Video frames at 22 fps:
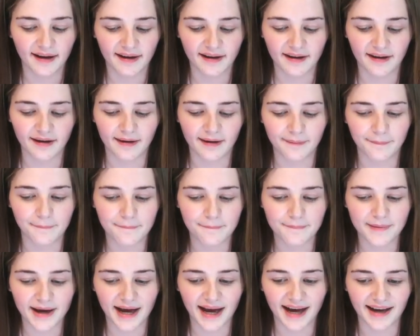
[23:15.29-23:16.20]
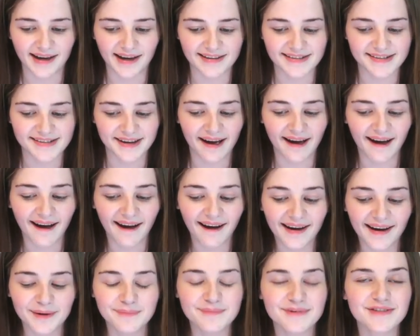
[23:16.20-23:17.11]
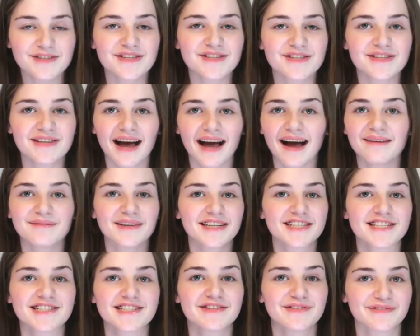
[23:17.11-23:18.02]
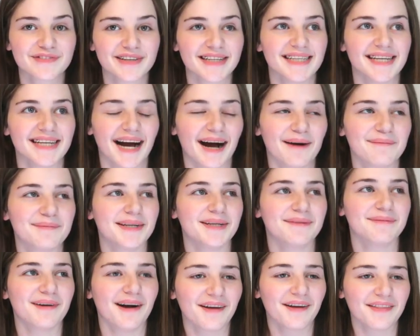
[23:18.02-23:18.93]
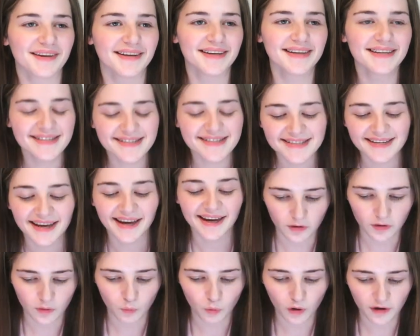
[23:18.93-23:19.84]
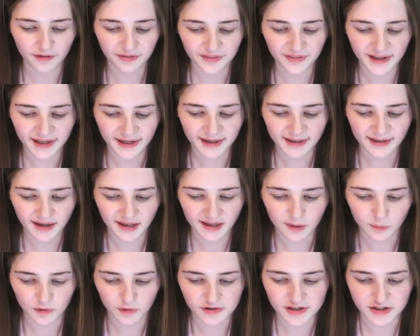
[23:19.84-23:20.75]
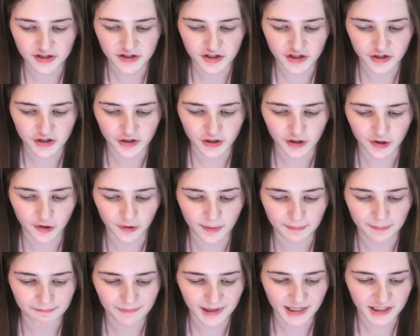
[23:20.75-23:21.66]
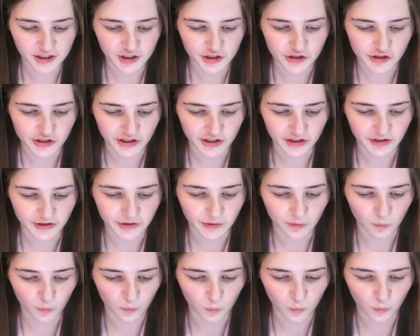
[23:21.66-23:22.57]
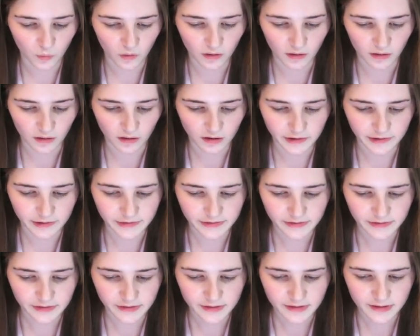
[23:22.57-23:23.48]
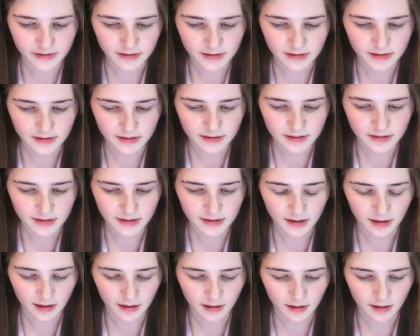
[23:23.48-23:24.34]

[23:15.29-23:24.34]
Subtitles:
and I'm actually really happy about this. But the one thing I wanted to mention was,